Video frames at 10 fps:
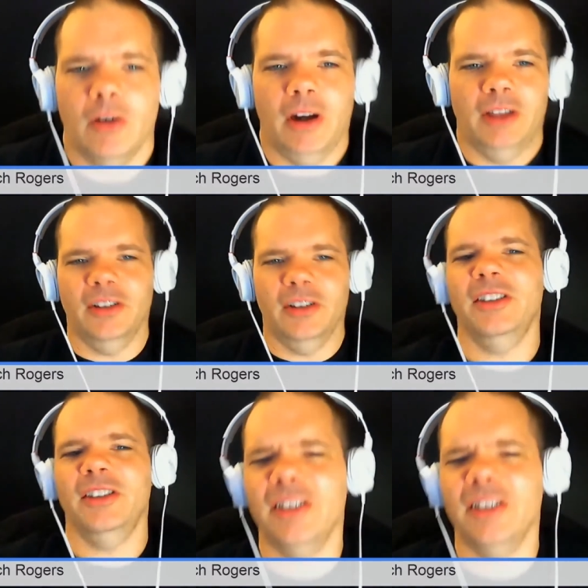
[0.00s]
right, so let's
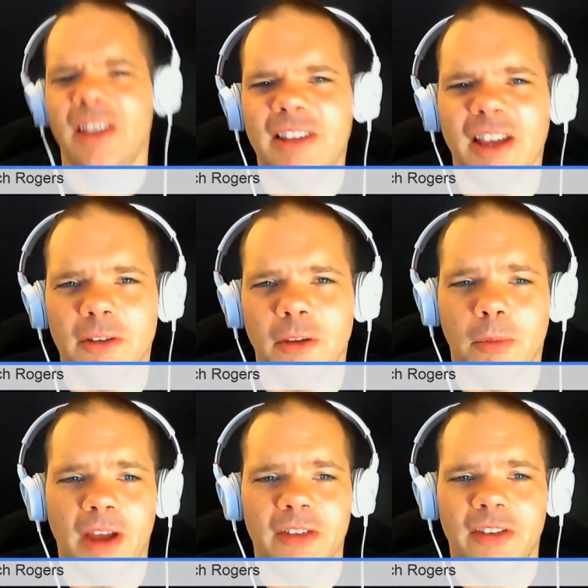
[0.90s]
let's get down to the
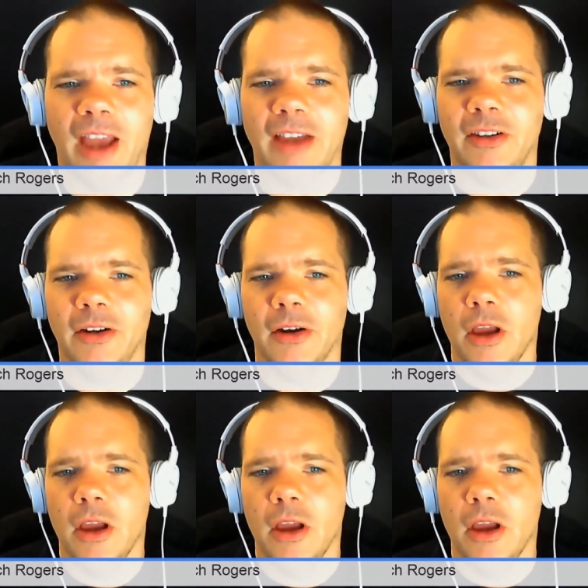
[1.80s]
brass tacks here.